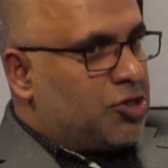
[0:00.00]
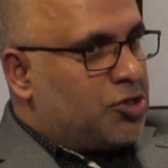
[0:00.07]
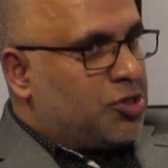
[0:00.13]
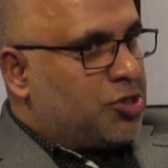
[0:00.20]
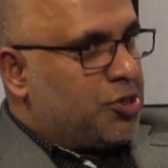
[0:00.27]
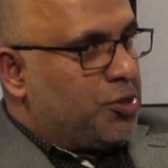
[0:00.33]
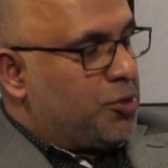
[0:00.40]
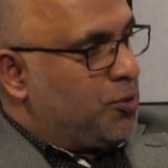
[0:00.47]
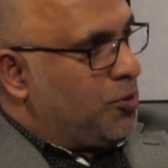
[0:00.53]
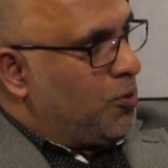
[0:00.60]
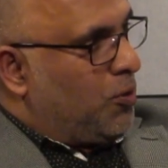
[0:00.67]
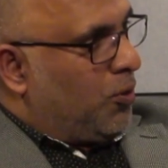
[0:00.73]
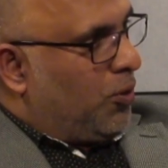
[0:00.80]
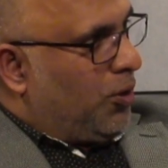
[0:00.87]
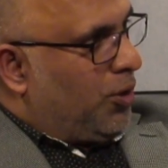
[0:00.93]

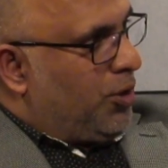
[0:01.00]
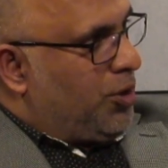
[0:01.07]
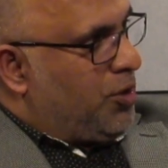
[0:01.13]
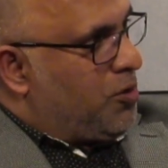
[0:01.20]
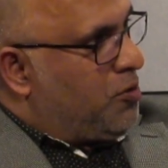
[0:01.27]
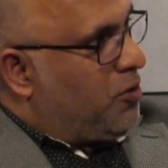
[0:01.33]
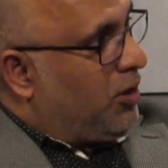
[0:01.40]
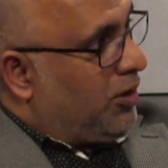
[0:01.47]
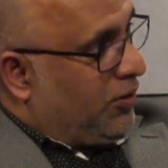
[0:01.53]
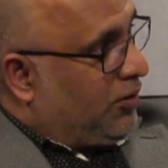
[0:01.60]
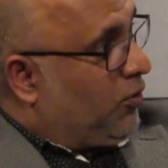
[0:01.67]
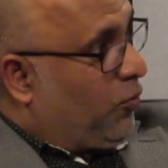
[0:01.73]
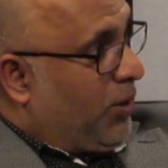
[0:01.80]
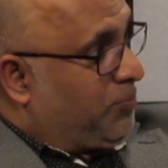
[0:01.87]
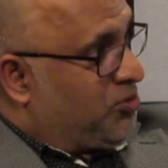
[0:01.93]
to
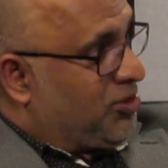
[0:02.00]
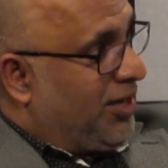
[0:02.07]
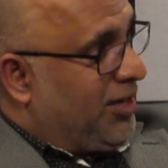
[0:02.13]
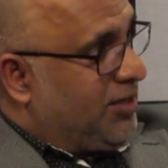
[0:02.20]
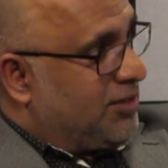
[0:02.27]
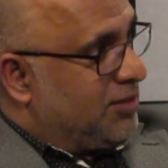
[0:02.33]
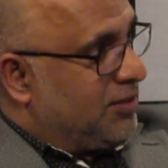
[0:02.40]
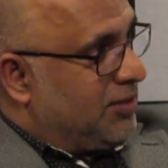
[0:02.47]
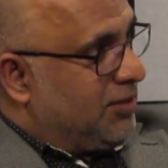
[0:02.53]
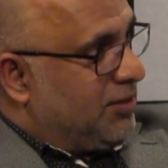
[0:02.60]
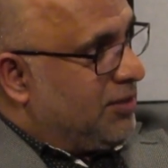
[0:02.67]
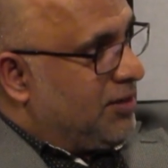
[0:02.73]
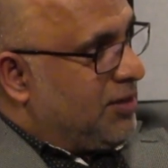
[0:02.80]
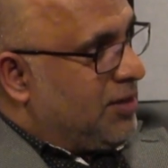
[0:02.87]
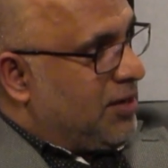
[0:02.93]
the website,
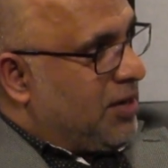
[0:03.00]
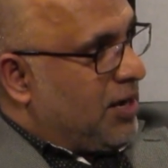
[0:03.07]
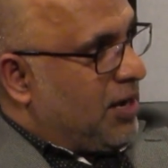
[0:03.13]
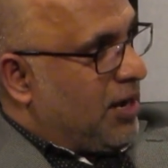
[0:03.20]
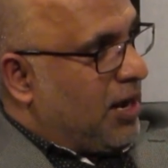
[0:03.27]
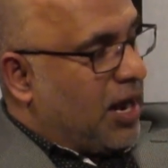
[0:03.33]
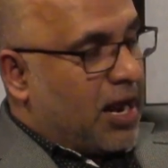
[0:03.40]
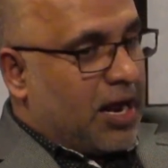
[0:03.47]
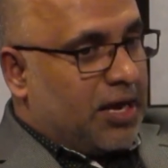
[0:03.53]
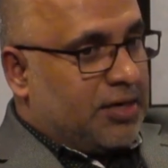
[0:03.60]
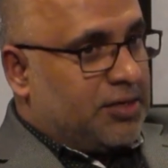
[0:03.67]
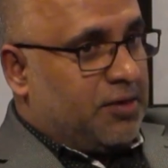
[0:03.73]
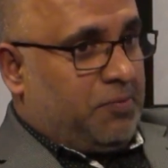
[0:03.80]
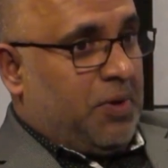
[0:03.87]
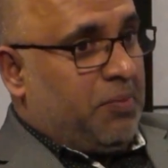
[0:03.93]

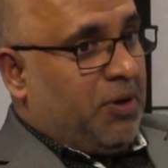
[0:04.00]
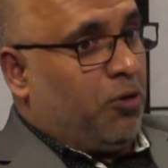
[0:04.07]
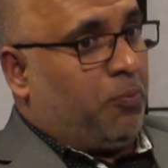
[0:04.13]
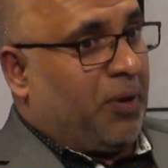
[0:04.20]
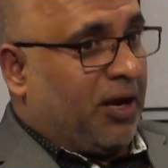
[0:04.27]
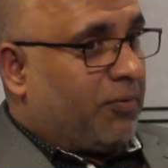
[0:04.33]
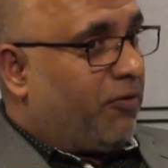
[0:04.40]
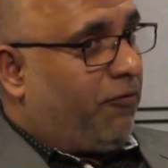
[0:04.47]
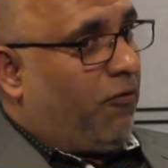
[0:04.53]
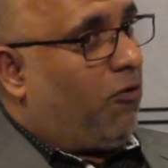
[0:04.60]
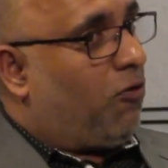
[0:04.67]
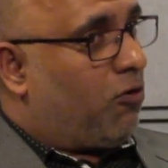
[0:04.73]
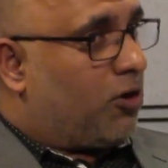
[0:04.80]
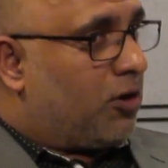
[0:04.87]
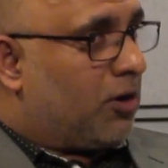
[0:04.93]
and maybe you pick up the
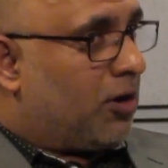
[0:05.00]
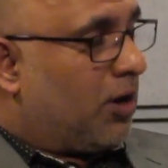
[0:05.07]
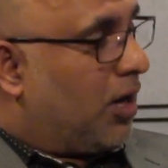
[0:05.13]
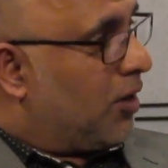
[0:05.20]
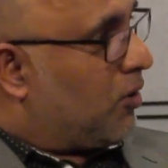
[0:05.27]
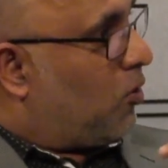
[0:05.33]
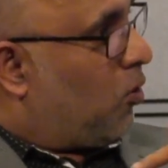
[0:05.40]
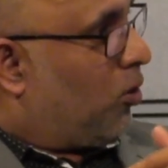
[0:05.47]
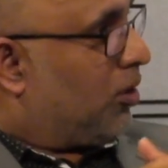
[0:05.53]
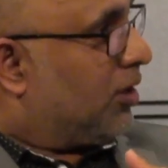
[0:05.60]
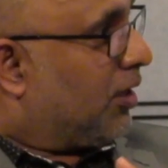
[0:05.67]
phone and call the